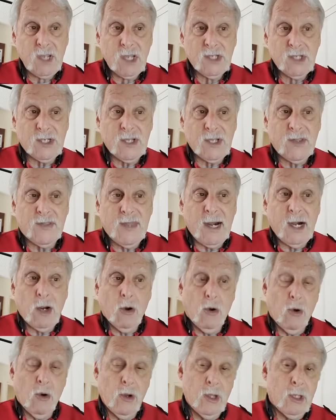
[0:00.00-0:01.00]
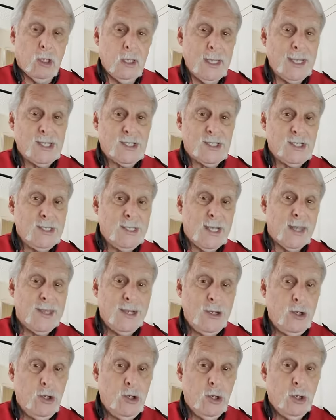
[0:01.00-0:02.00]
Synthetic oil is
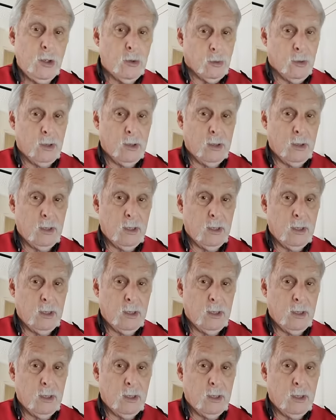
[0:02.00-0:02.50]
nothing new.